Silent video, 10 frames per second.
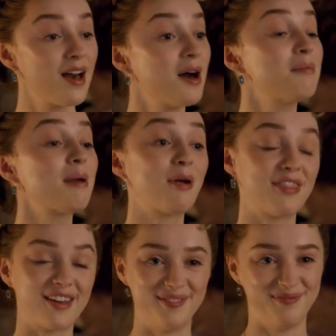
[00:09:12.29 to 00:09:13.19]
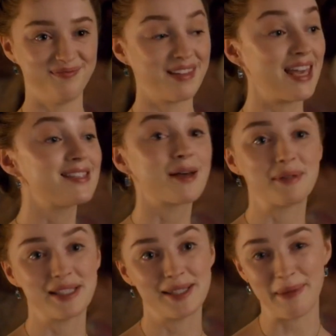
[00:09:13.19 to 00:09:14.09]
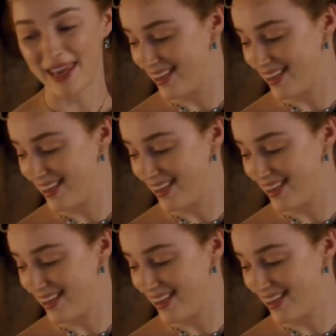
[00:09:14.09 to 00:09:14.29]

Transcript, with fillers: My brother. He summons me.